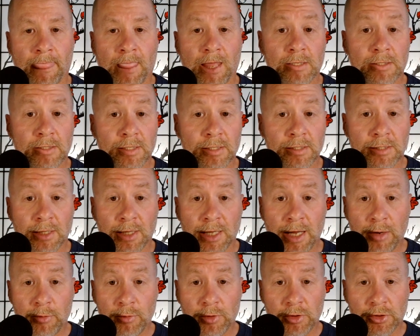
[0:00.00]
And since the
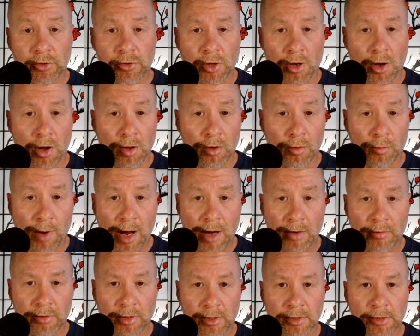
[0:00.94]
language is all
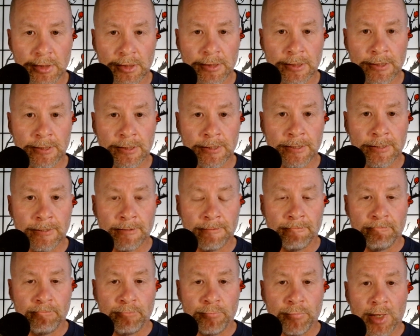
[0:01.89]
around us,
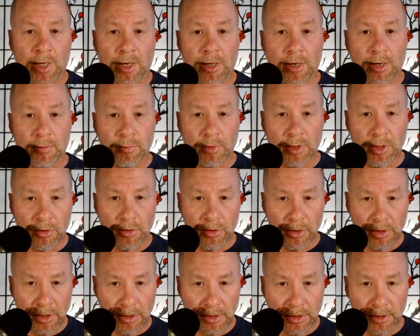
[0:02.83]
and I'm
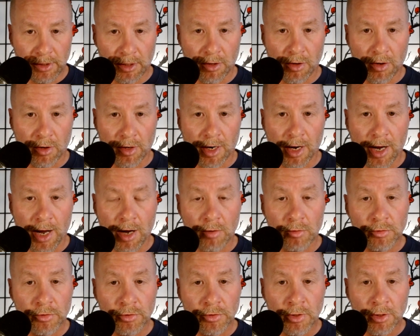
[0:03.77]
literally sitting on a
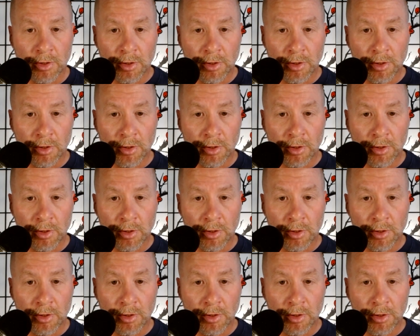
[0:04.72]
couch